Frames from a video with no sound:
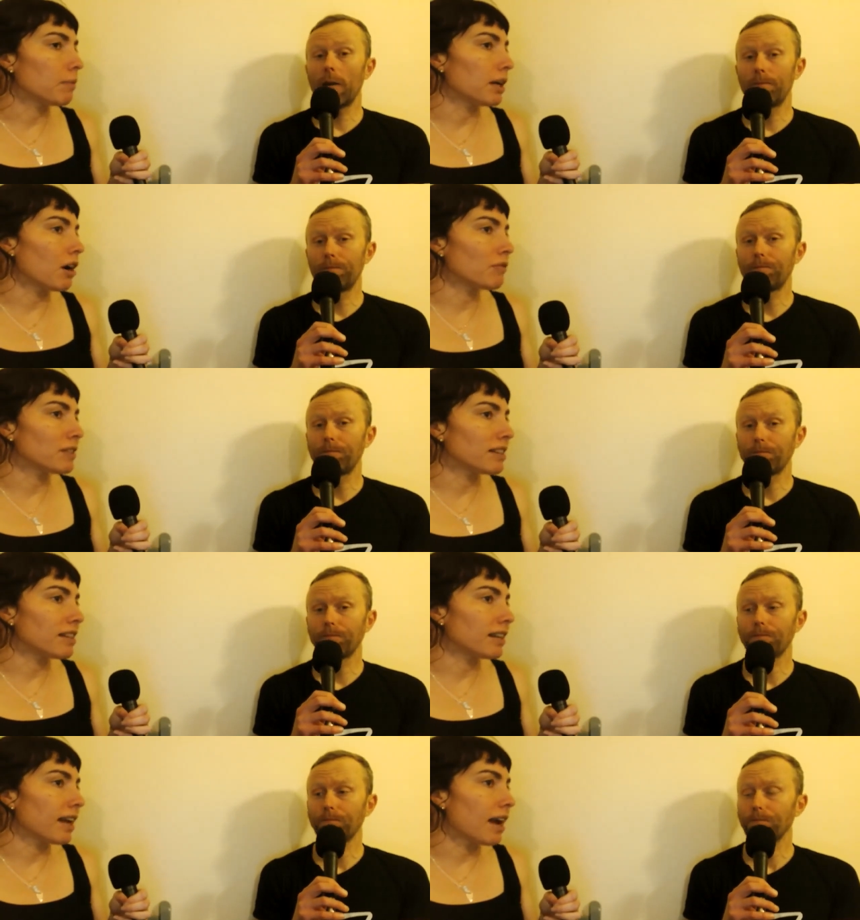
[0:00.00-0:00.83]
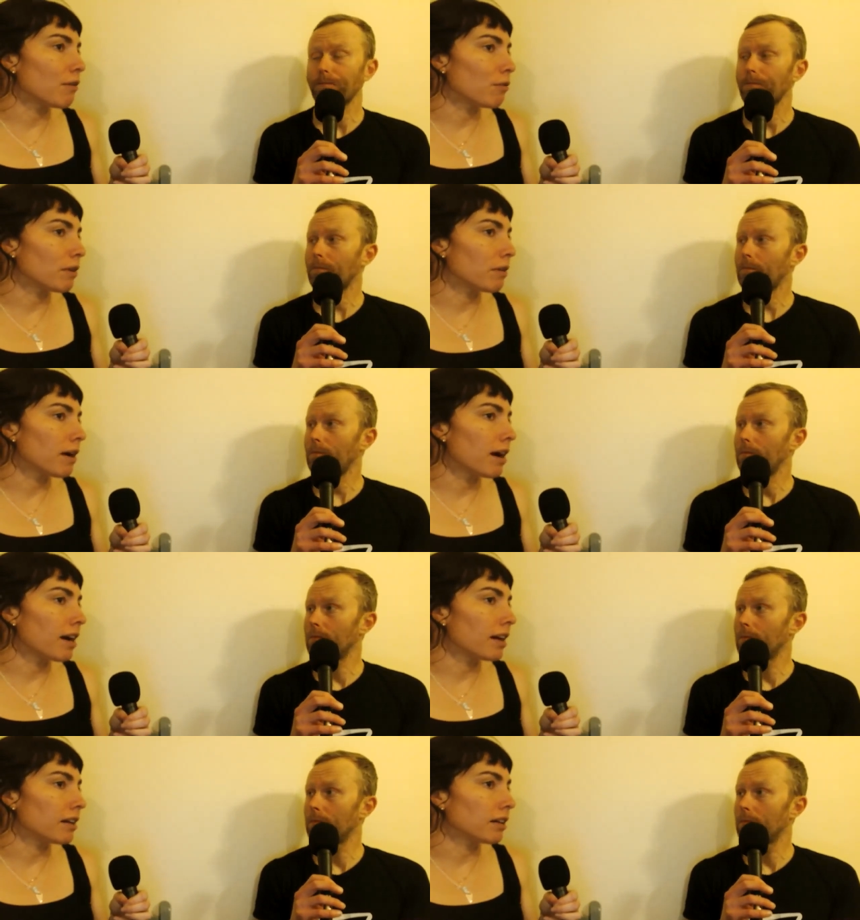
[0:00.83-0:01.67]
Speaker 1: we often think every
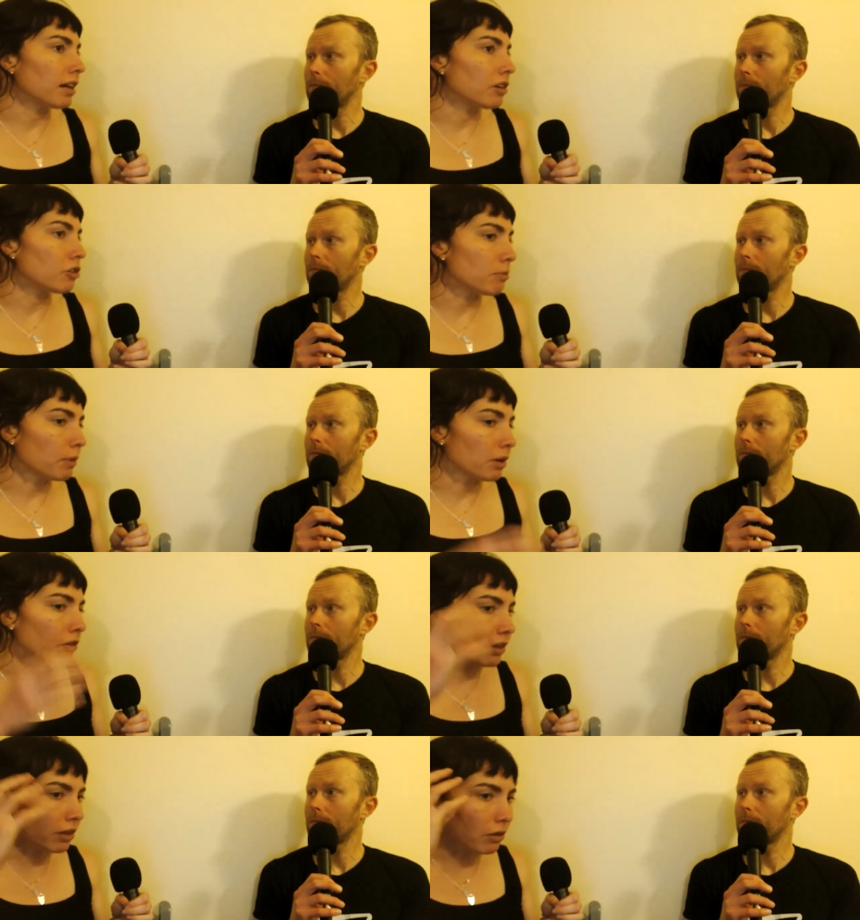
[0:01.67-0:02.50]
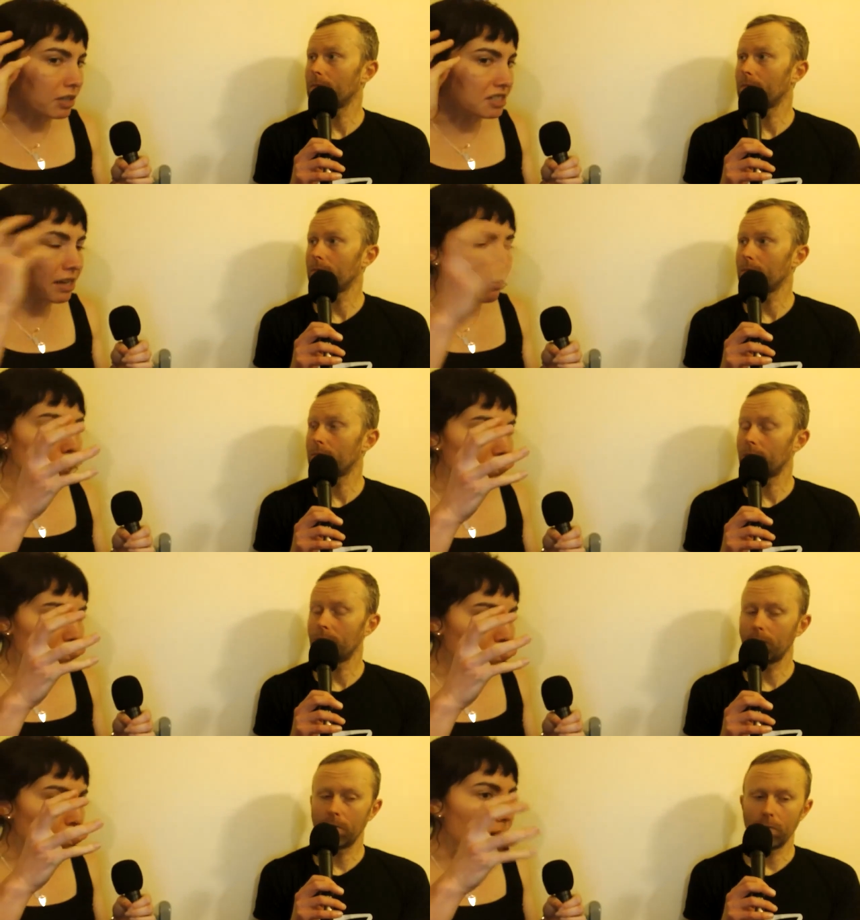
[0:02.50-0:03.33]
ride kind of to your point you're like okay day
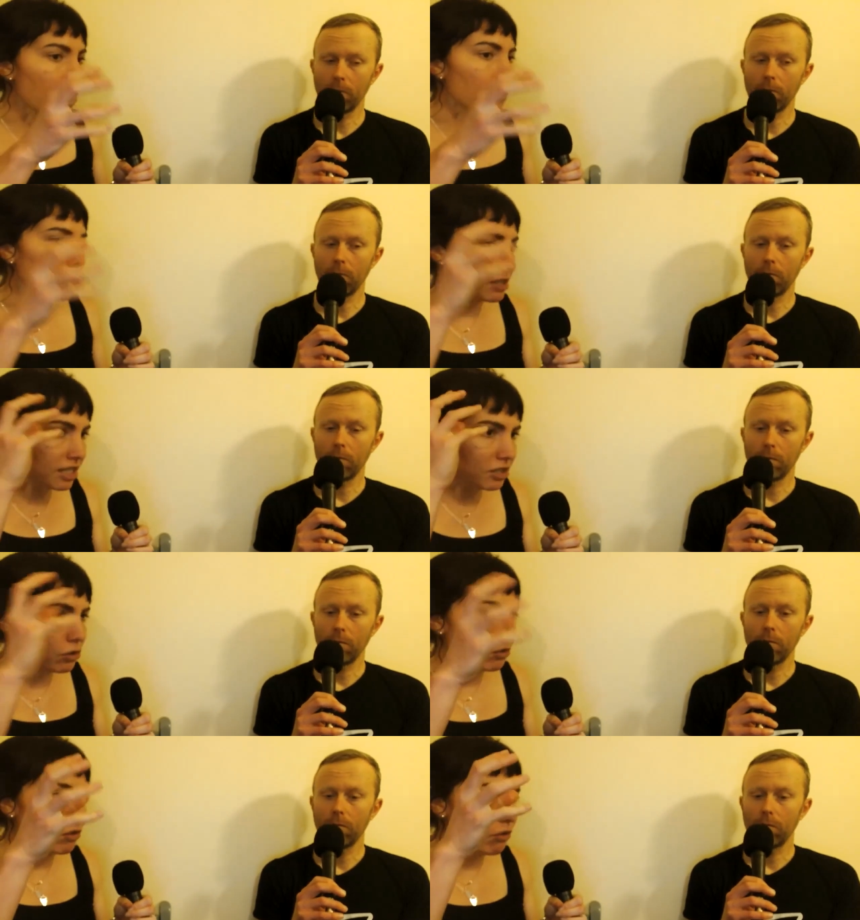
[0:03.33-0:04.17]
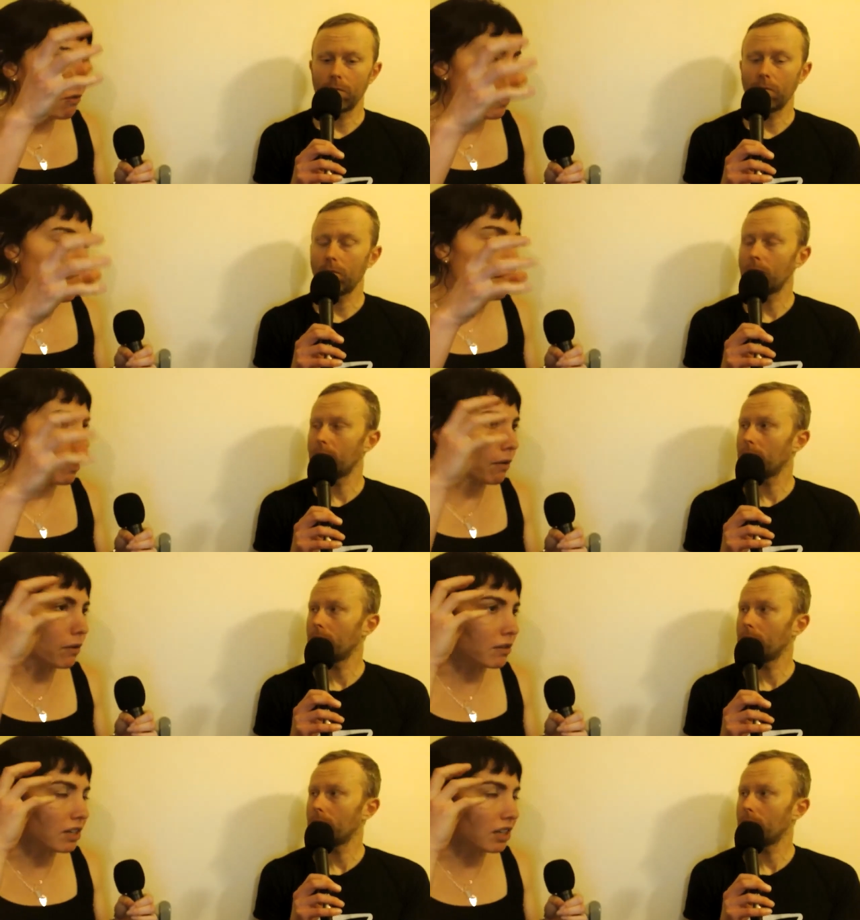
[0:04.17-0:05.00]
one's a four hour day two is a five
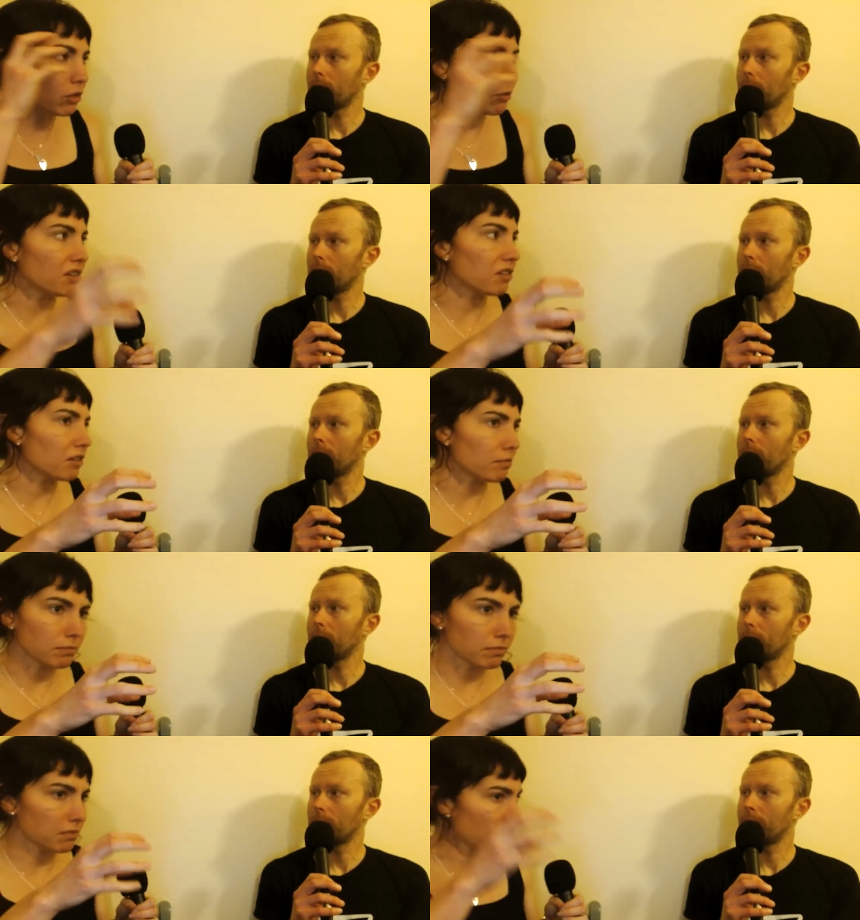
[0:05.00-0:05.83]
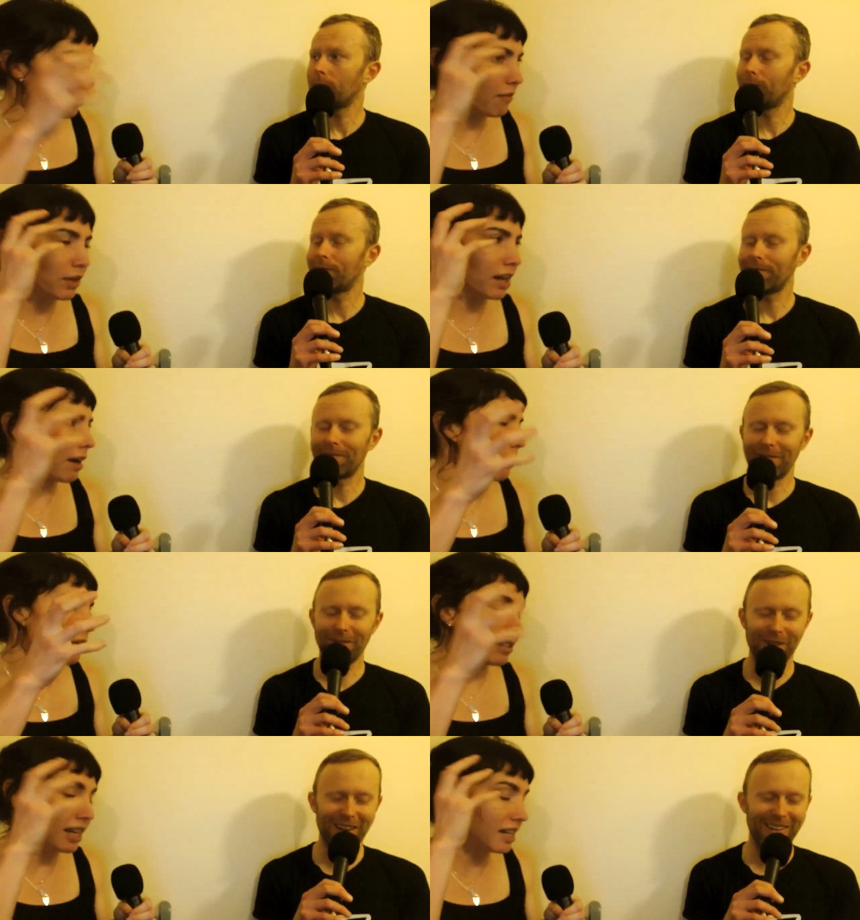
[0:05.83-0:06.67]
hour day three is a seven
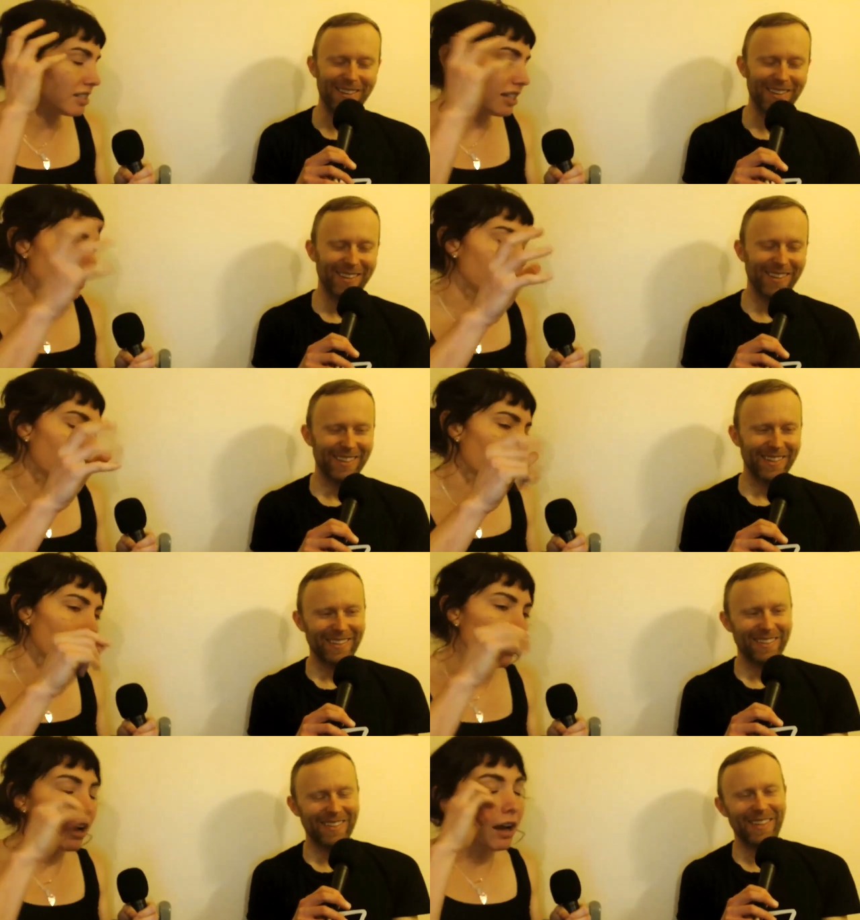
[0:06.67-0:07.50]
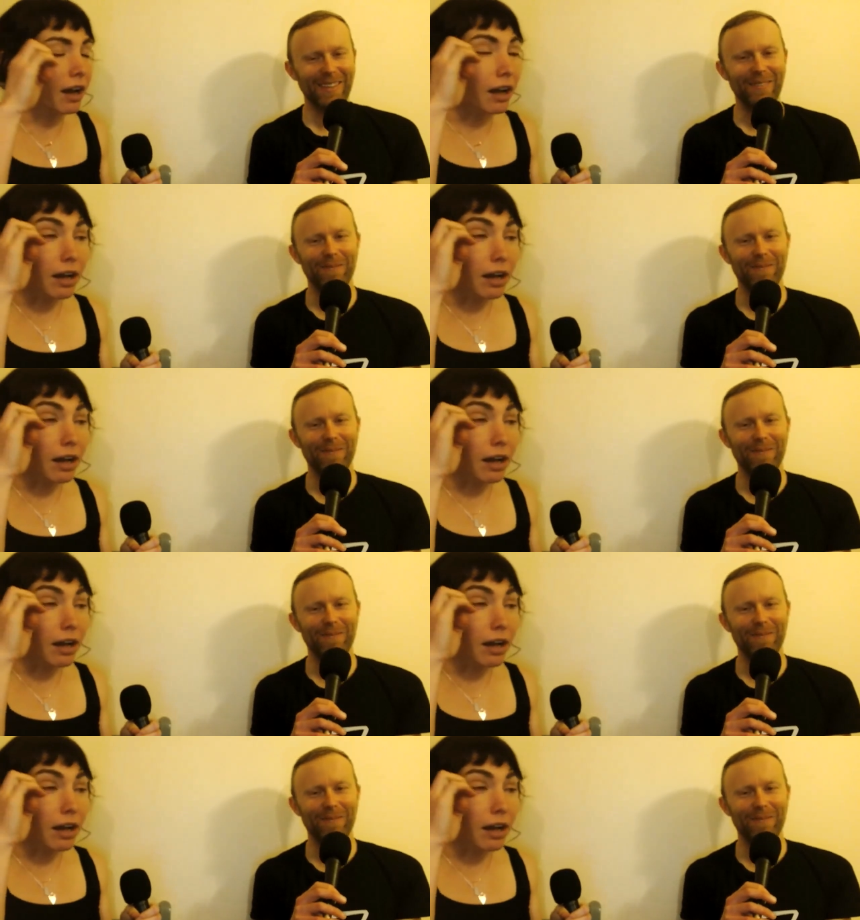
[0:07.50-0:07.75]
hour right. 18 hour yeah.